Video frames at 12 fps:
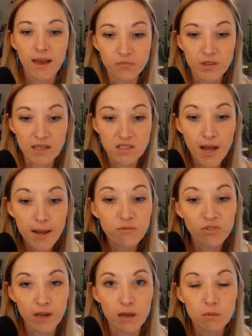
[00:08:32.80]
That time
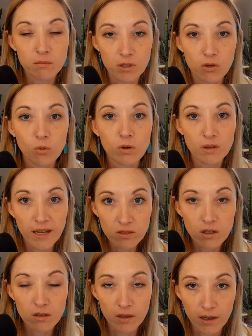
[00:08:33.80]
frame, you will let
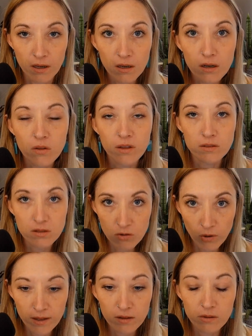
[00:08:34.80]
the client know this
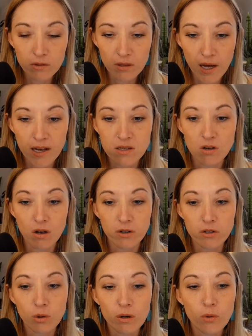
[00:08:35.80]
greatly relies
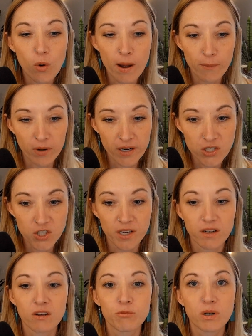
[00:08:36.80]
on your
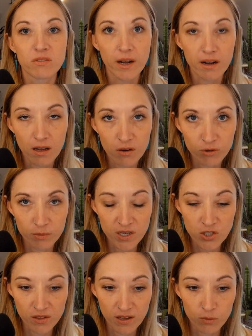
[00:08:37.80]
cooperation of providing
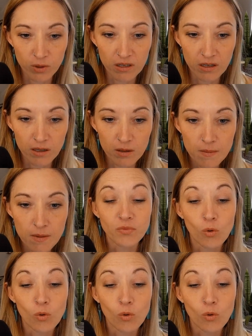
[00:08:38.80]
information that we need.